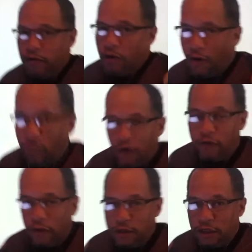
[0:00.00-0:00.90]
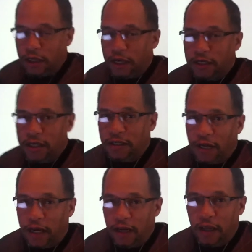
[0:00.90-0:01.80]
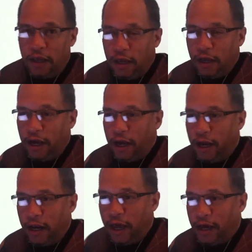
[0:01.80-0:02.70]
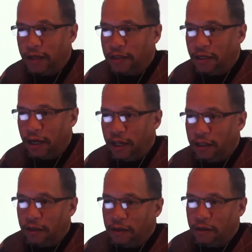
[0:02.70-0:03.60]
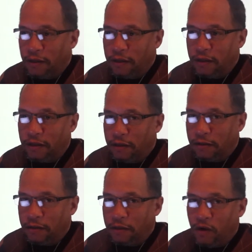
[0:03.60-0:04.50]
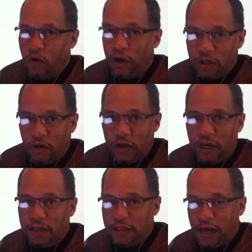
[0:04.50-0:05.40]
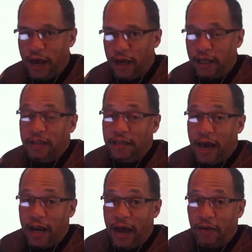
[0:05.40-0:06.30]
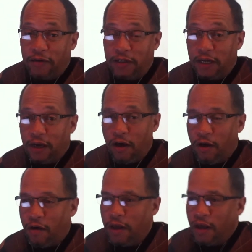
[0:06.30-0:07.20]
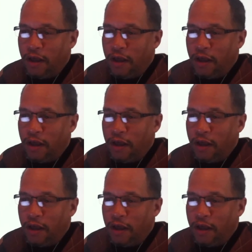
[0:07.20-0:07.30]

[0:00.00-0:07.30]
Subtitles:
You know, I've worked for the city, as I stated, and I understand the goings on inside and out of City Hall.